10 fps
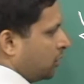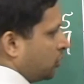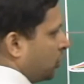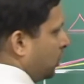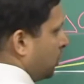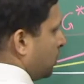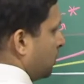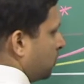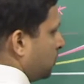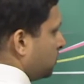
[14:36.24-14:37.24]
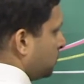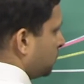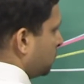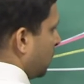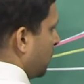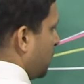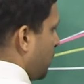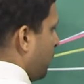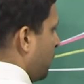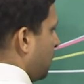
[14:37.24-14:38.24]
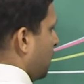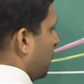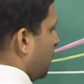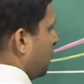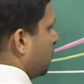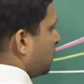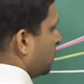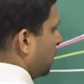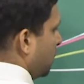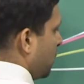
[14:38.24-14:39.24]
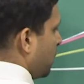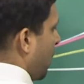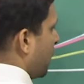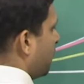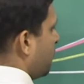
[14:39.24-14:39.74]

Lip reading: so this is our, so this is R1